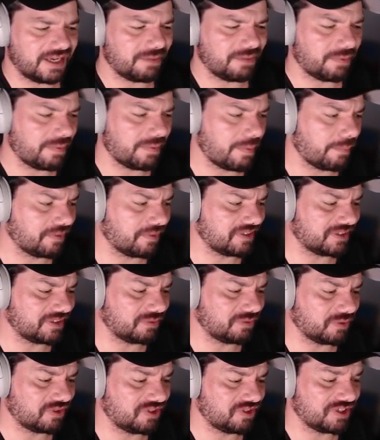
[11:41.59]
and remember
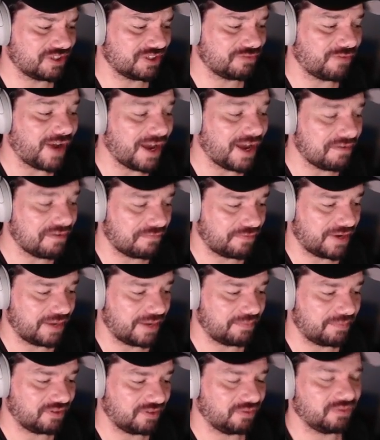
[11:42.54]
this was just five
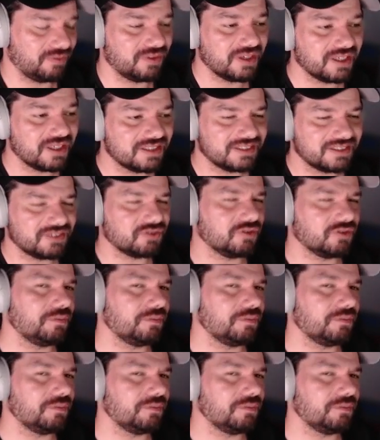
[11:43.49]
frames, so this